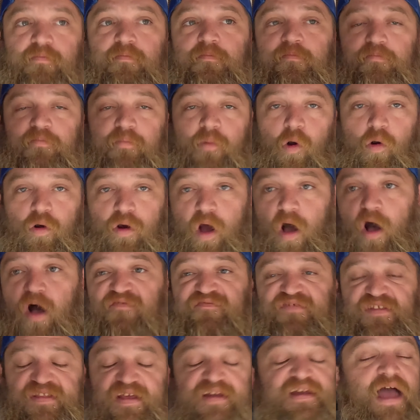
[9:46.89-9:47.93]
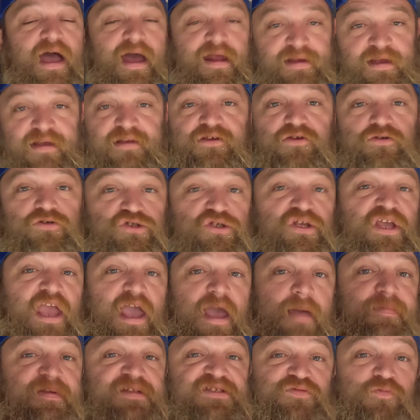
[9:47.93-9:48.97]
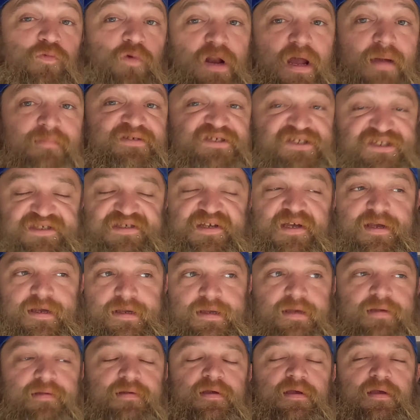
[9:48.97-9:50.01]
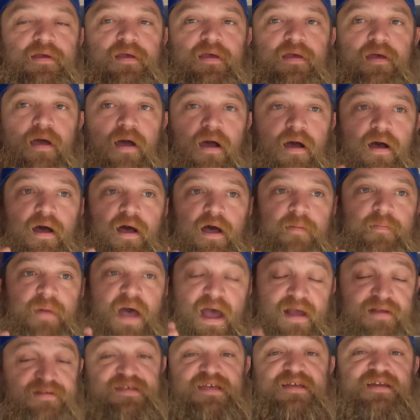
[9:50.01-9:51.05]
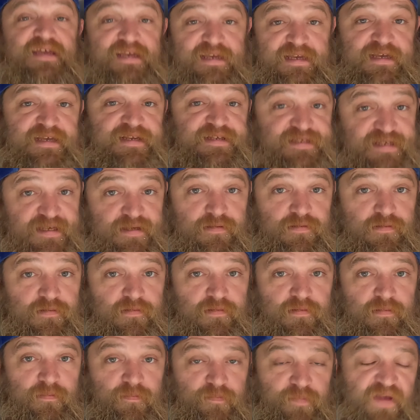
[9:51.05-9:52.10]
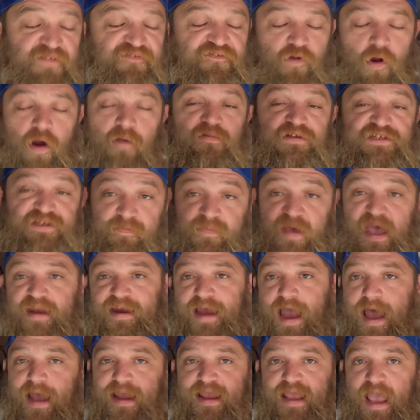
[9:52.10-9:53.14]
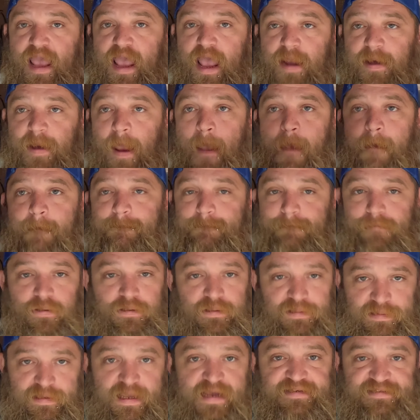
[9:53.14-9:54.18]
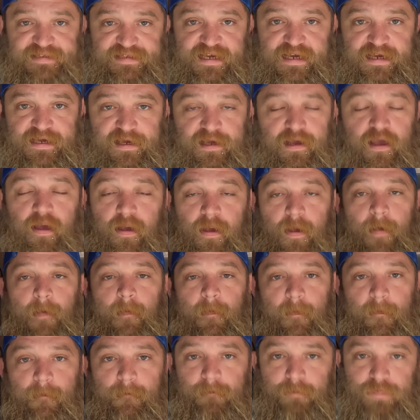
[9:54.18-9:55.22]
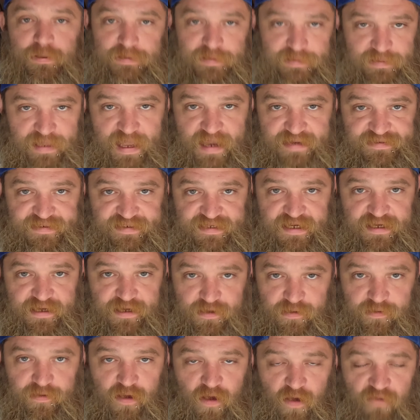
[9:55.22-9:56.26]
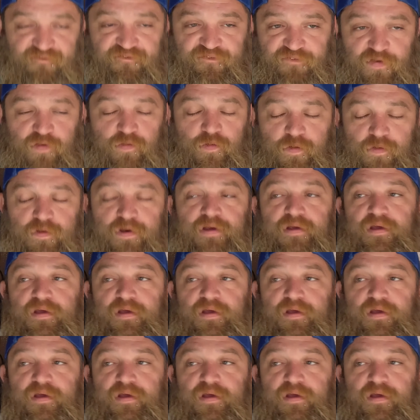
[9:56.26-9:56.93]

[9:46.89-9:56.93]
More often than not, it usually happens when I'm sick. Um, I did eat. Before I went to bed, I had plenty, plenty of food.